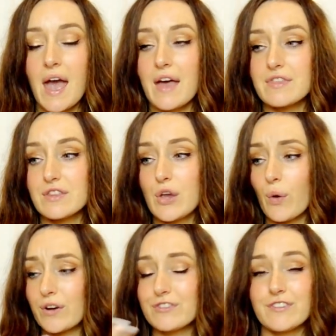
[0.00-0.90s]
And
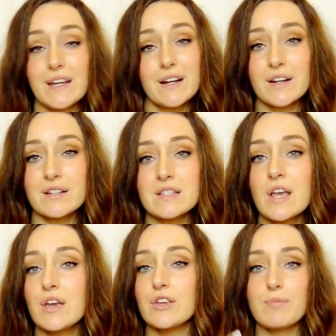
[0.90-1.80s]
your
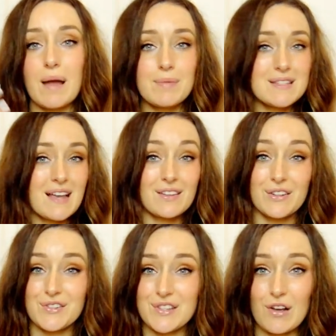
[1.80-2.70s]
fears, you might be telling
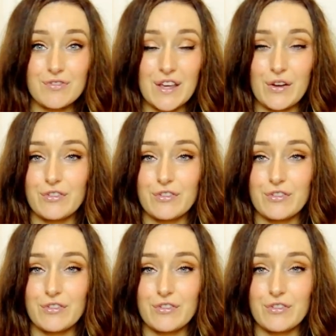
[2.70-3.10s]
yourself that your